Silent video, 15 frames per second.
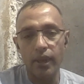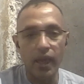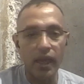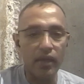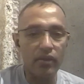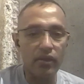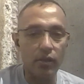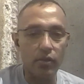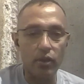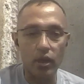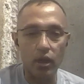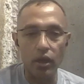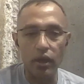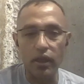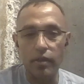And there were a
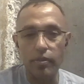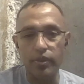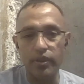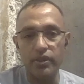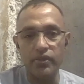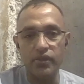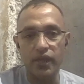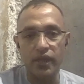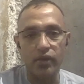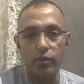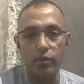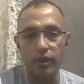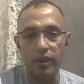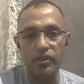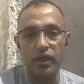lot of companies that
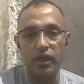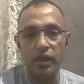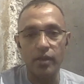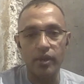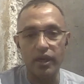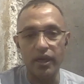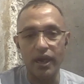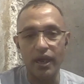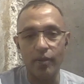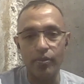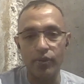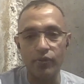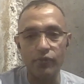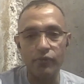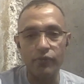could basically come in and help
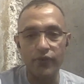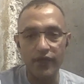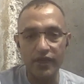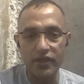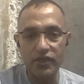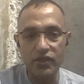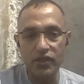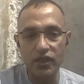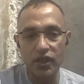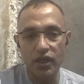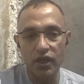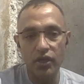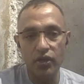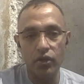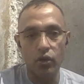you fix
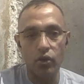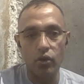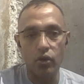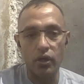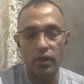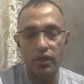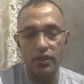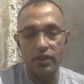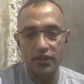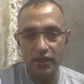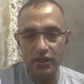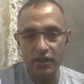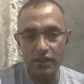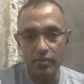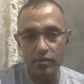your
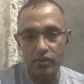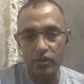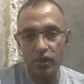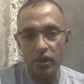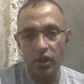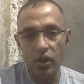systems